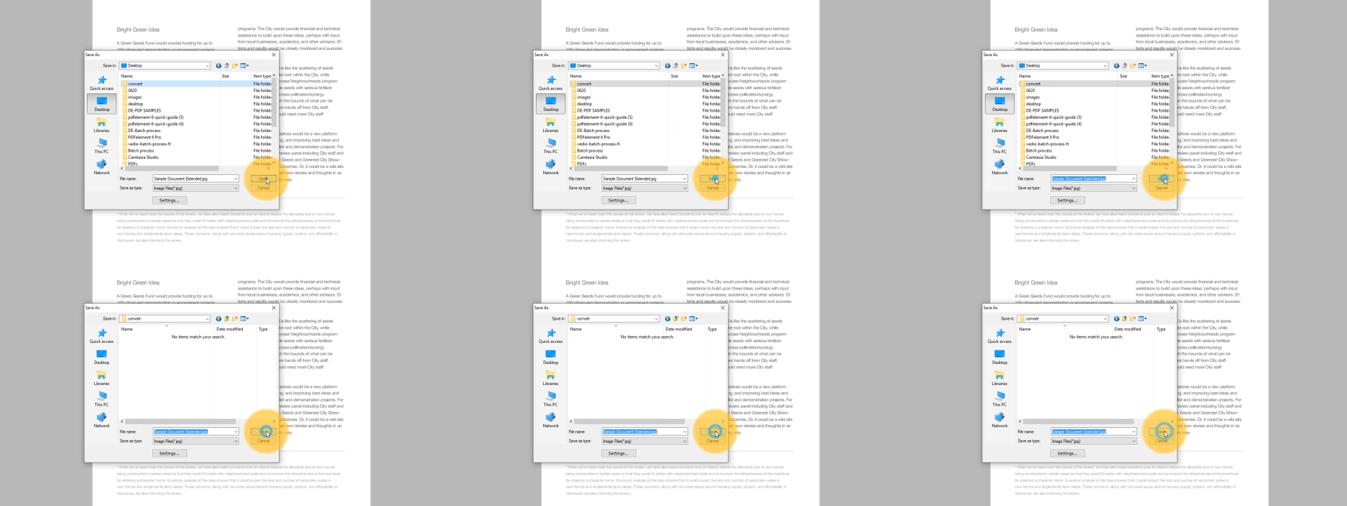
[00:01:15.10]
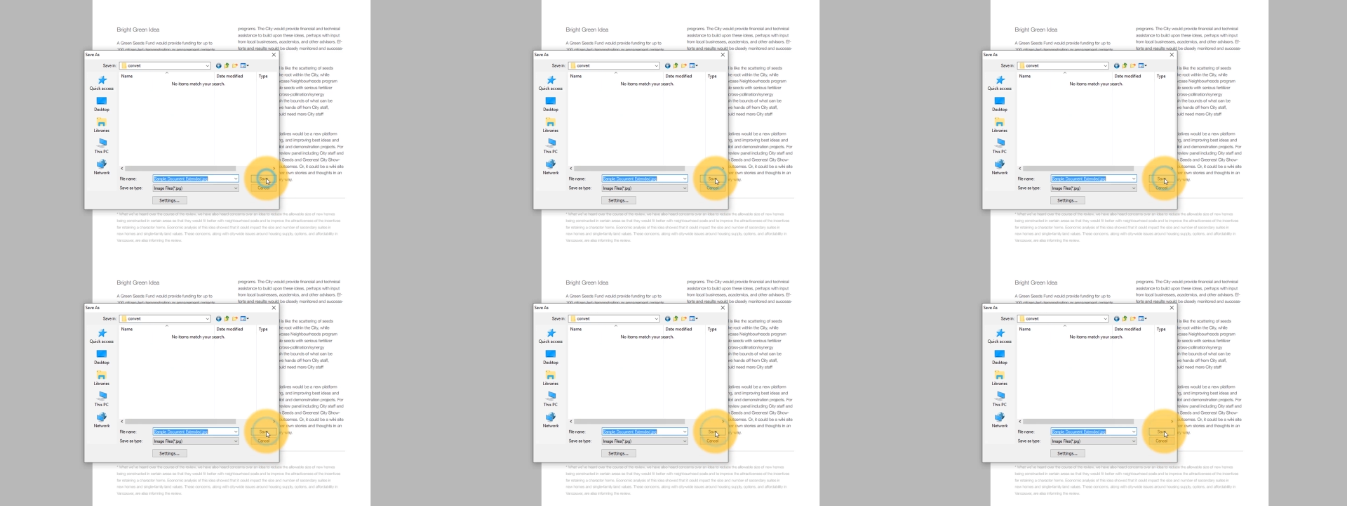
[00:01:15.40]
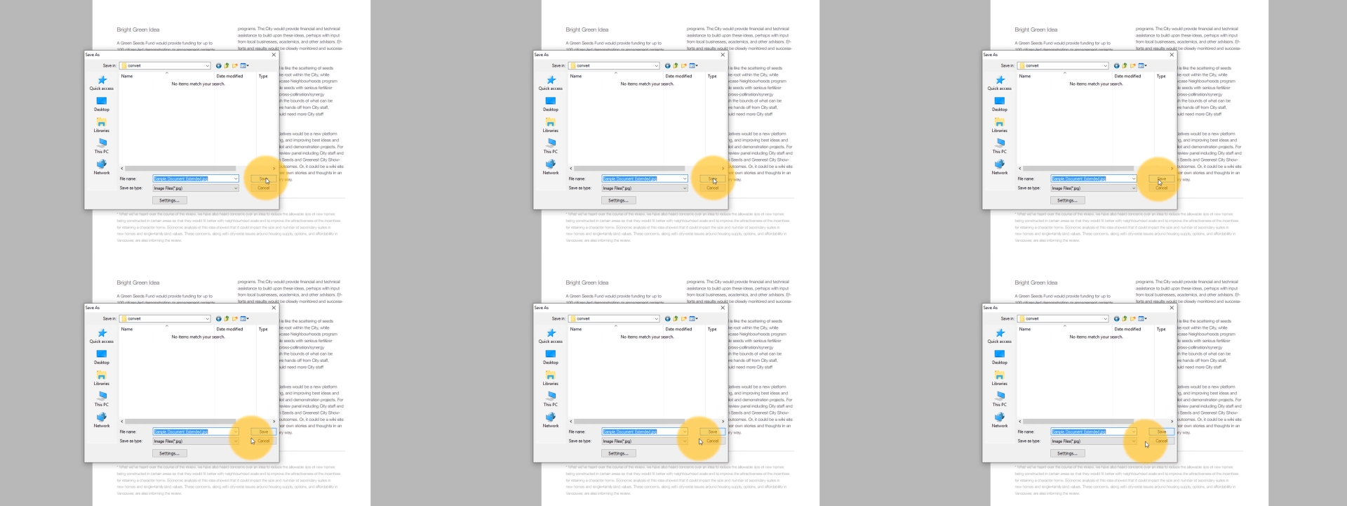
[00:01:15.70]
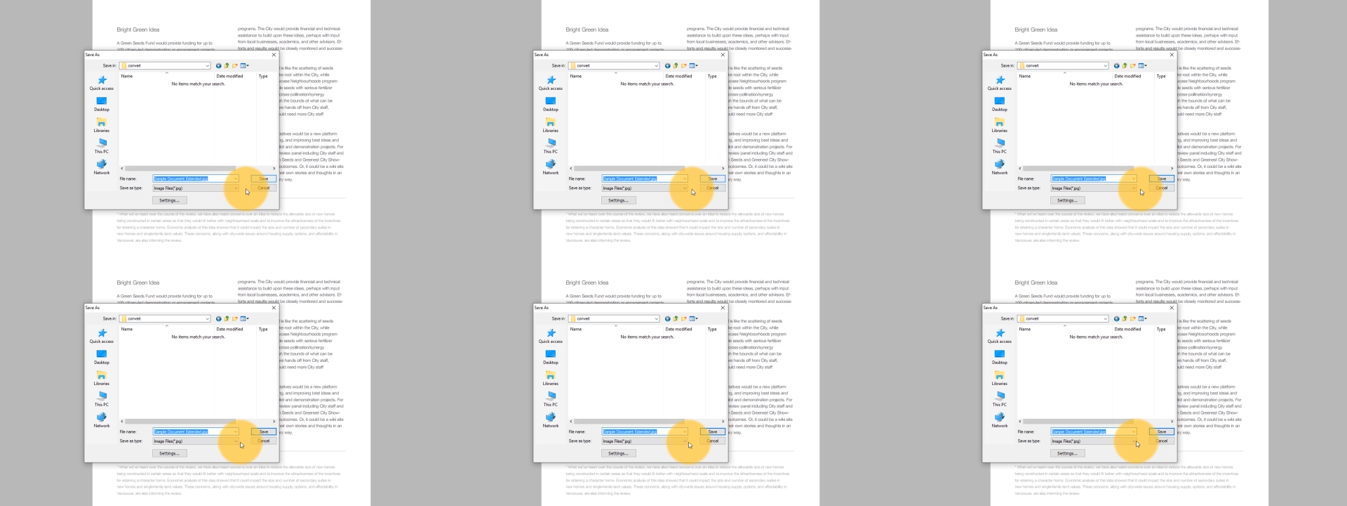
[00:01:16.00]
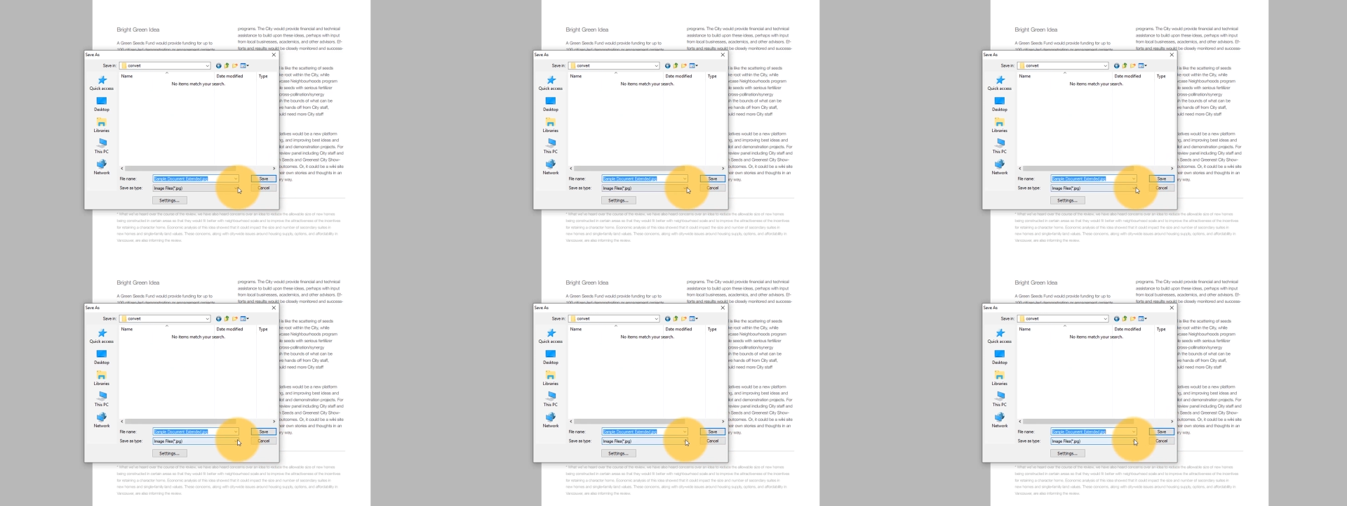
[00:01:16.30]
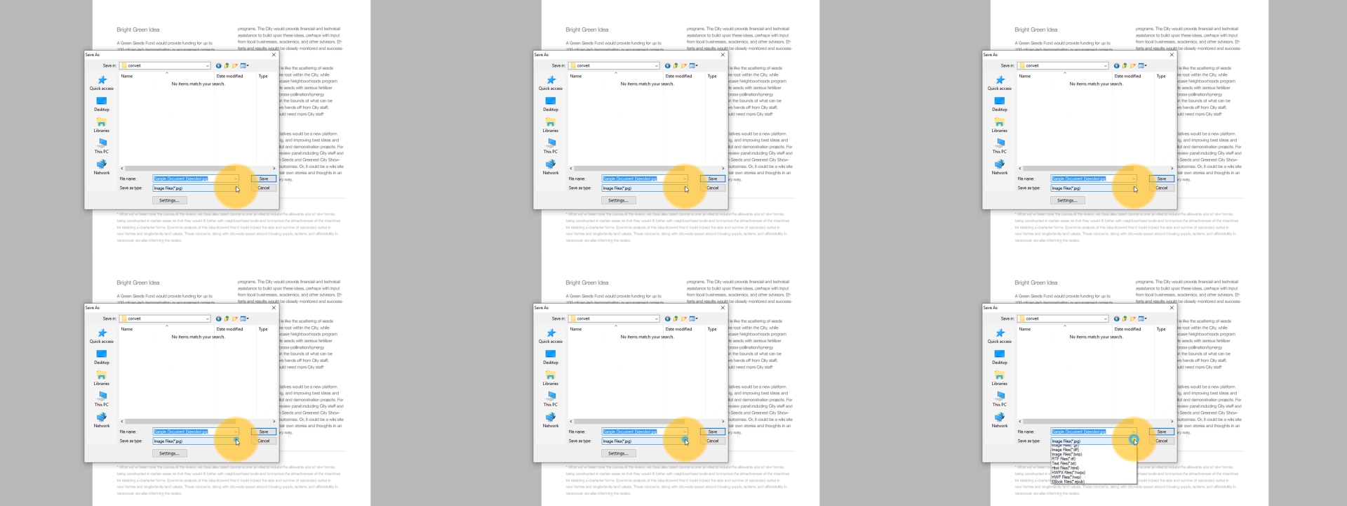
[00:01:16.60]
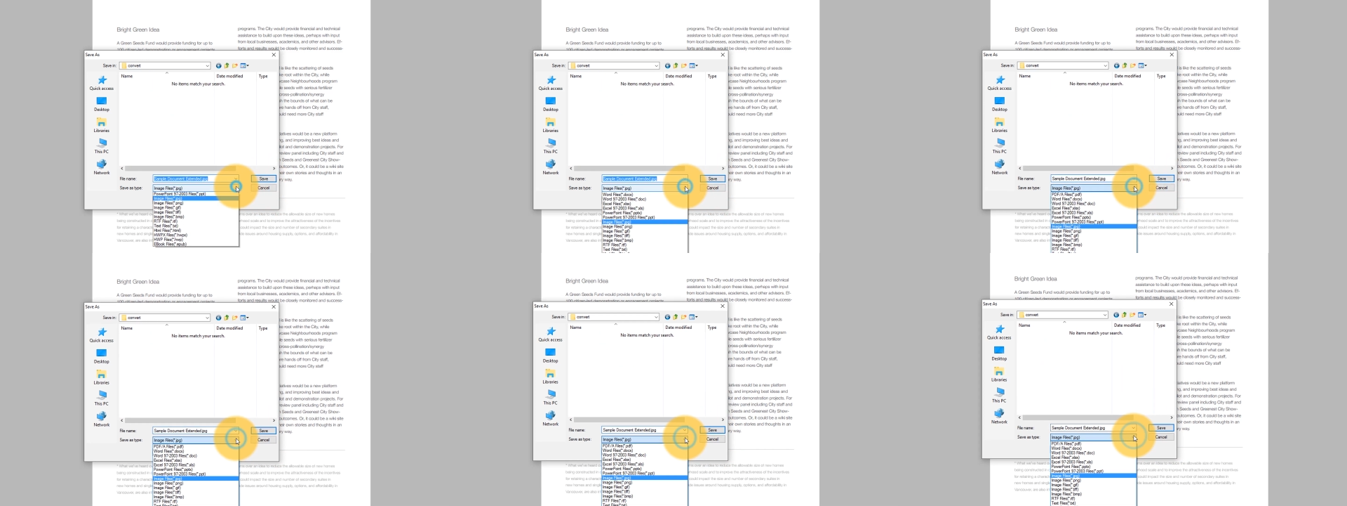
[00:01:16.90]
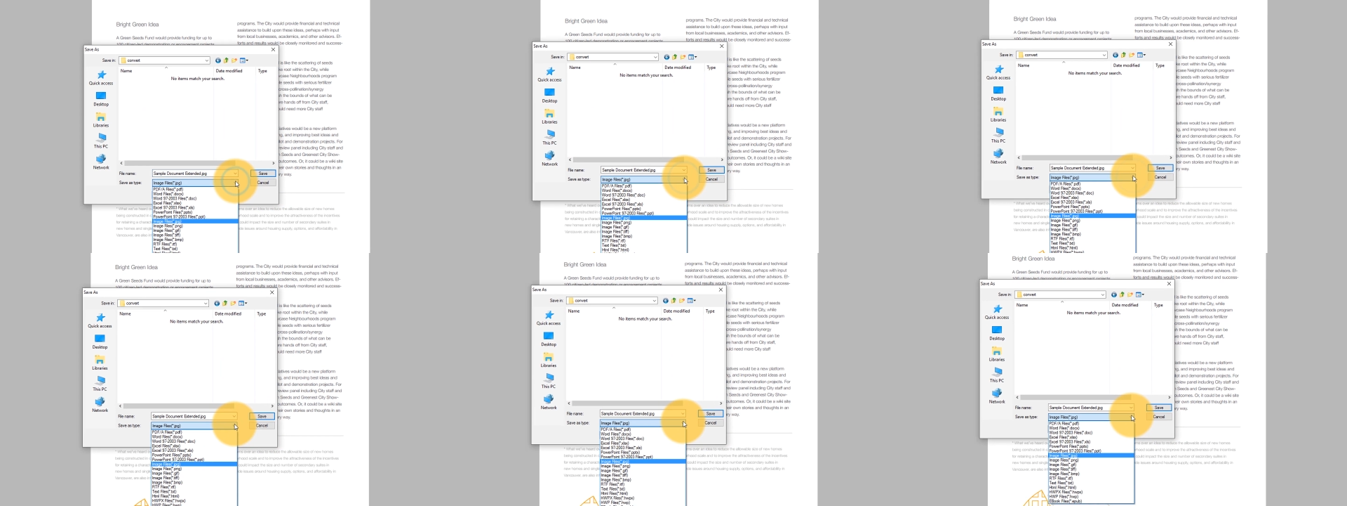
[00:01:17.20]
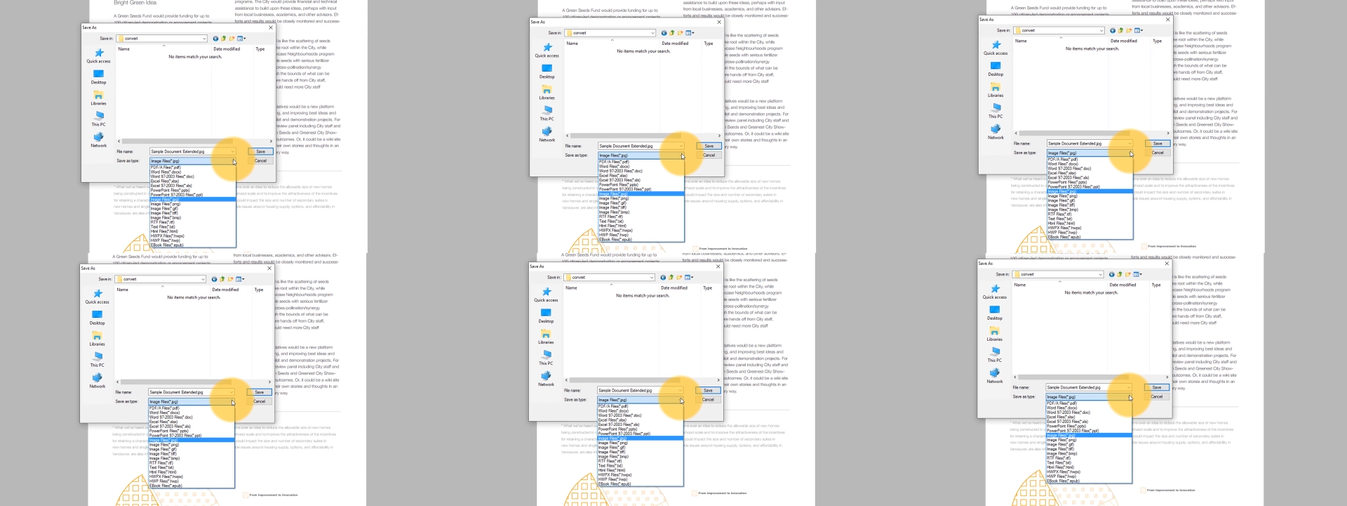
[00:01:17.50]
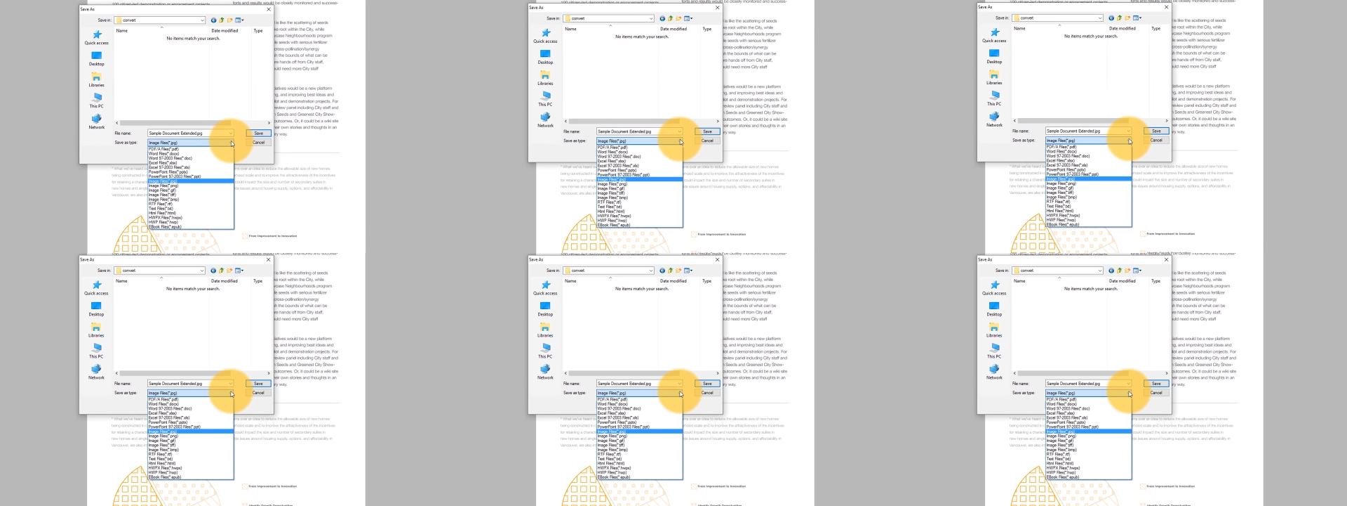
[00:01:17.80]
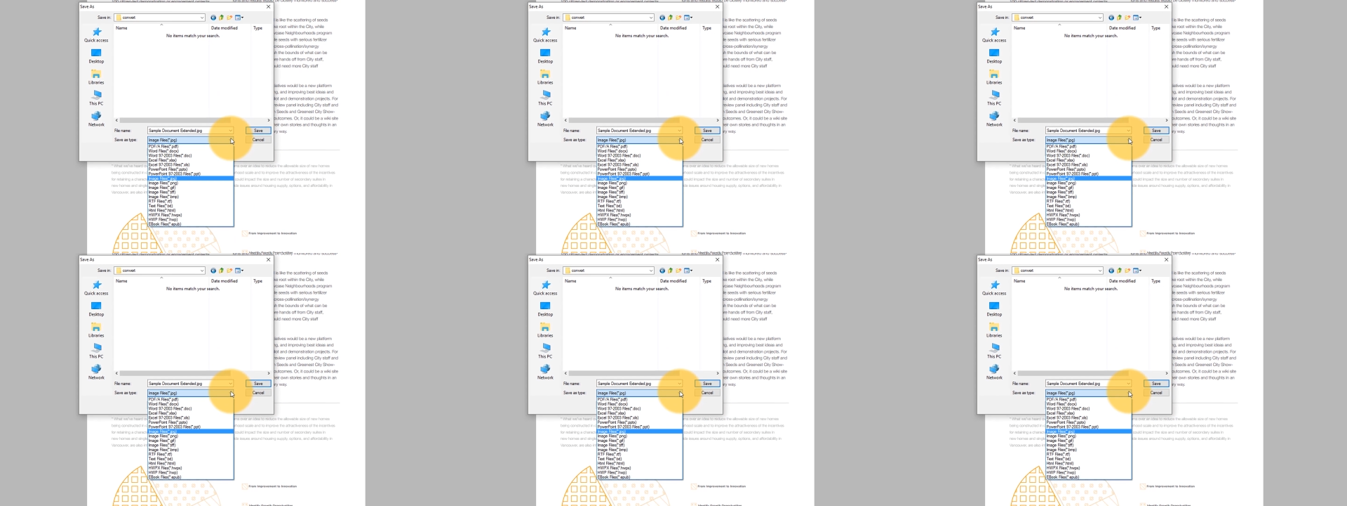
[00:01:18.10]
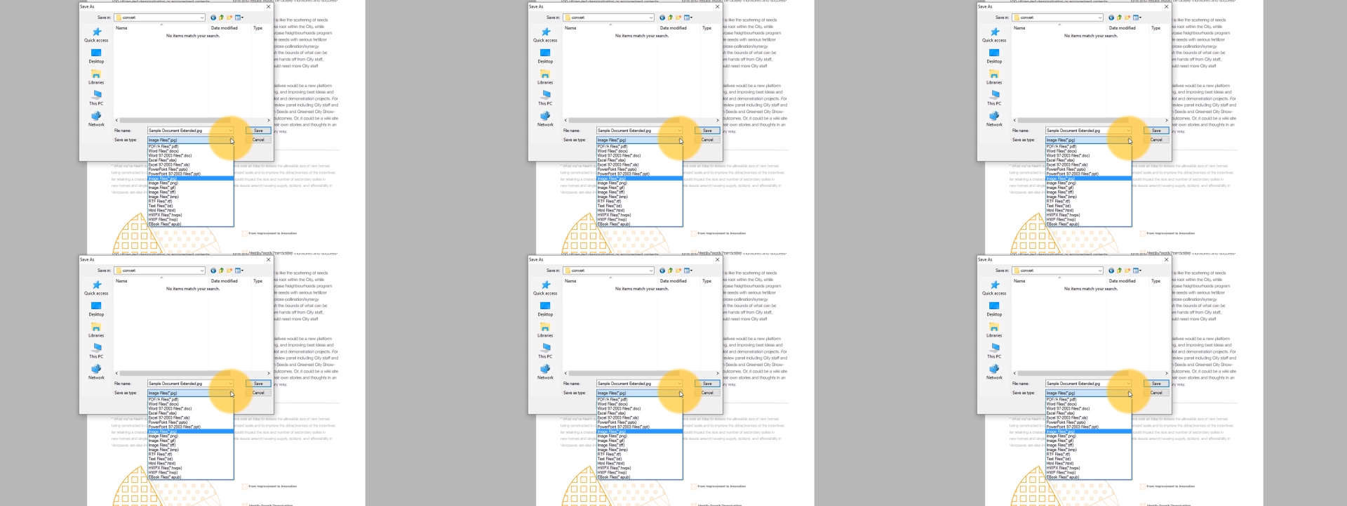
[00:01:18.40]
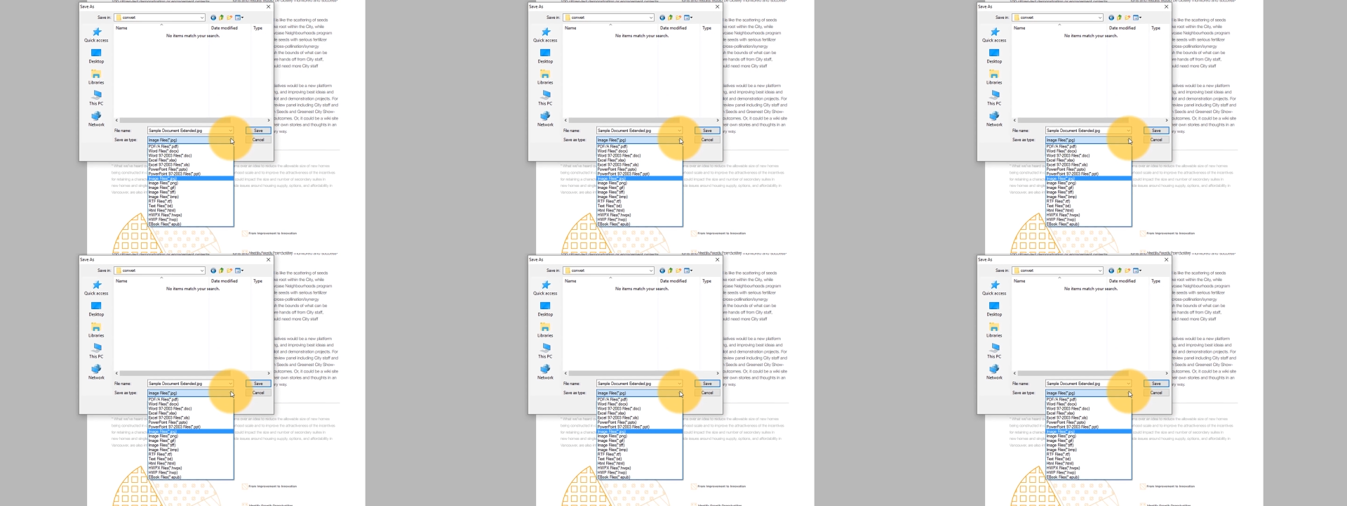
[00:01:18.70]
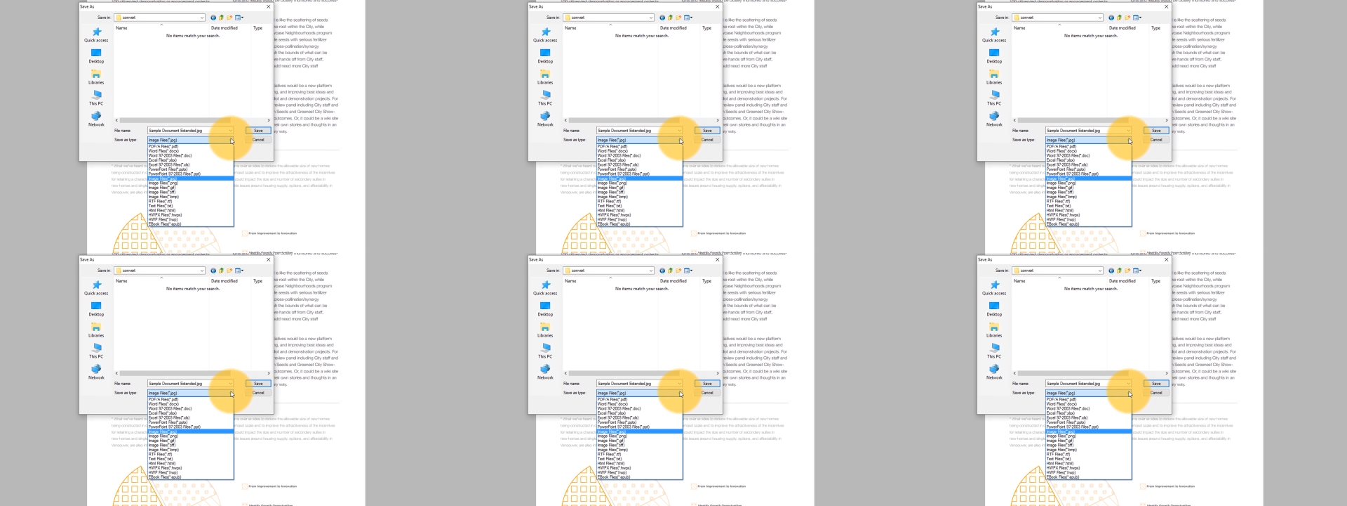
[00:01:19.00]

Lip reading: No face is visible, so there are no lips to read.